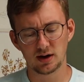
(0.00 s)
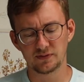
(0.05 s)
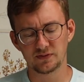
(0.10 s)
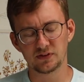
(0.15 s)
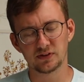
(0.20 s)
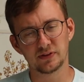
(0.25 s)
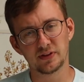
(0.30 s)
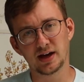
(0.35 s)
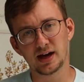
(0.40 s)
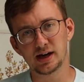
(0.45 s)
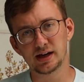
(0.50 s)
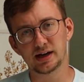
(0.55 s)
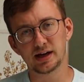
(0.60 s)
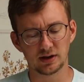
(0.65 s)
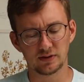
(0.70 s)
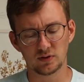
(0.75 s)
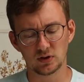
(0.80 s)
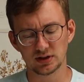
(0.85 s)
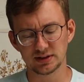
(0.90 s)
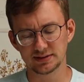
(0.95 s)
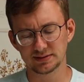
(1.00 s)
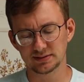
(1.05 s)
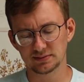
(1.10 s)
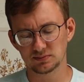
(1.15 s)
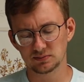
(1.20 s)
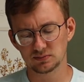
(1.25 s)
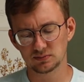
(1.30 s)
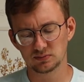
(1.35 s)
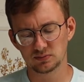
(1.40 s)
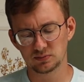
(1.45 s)
for that, I've always
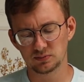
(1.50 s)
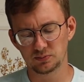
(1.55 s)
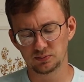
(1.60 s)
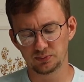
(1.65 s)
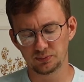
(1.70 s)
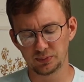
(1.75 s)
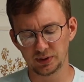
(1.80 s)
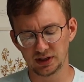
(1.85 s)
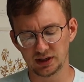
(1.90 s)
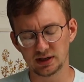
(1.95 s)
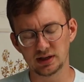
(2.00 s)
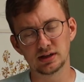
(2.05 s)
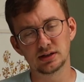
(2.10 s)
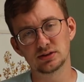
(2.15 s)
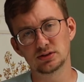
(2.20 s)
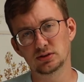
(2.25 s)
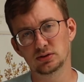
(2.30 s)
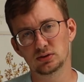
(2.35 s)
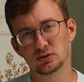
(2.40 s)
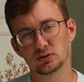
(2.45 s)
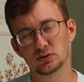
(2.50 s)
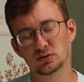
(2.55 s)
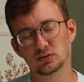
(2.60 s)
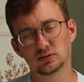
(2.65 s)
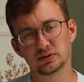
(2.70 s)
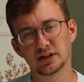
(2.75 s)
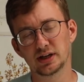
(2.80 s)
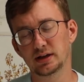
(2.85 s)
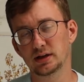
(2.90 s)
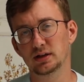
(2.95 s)
been into
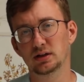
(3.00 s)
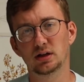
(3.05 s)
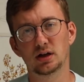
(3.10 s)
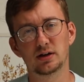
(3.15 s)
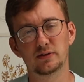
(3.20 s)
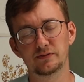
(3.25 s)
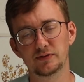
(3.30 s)
taking a lot